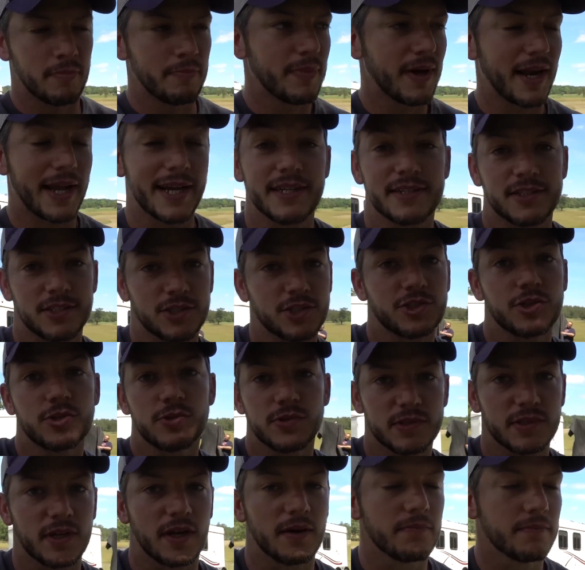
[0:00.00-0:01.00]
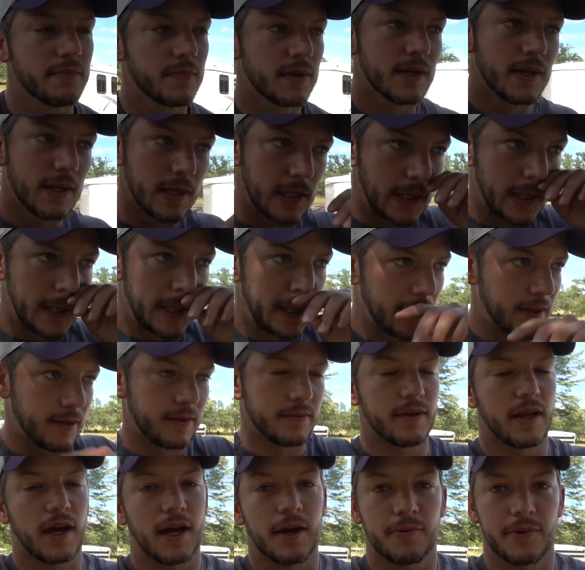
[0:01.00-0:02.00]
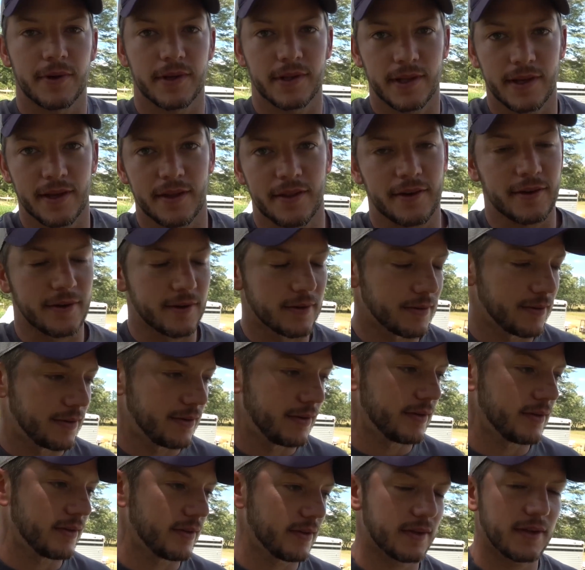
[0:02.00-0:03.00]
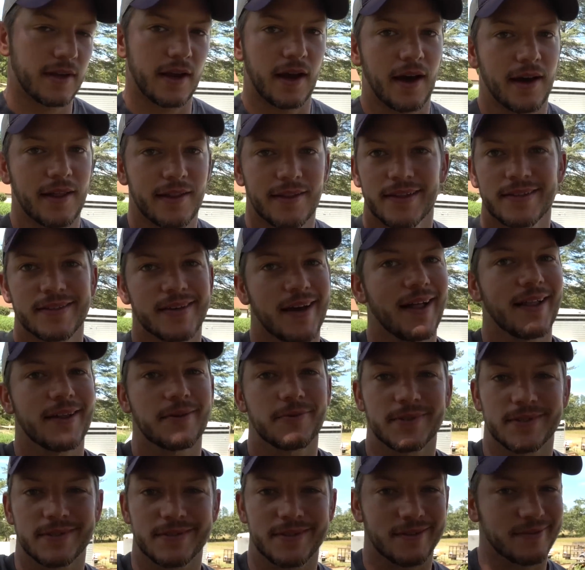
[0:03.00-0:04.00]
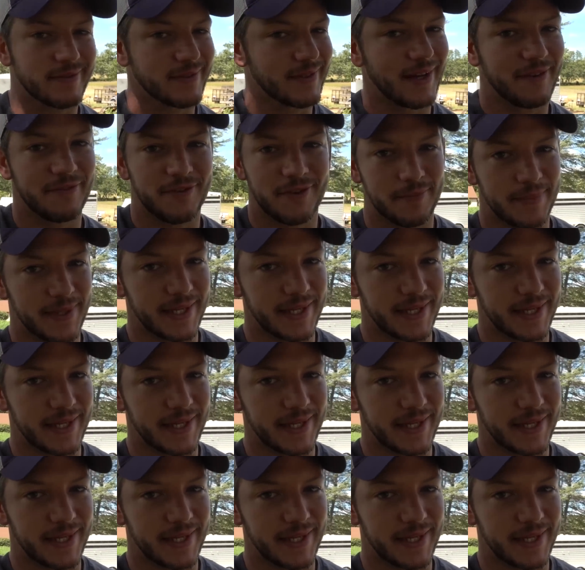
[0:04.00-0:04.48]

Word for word: But I get to shoot some. Not real either. God, this Hollywood stuff's not for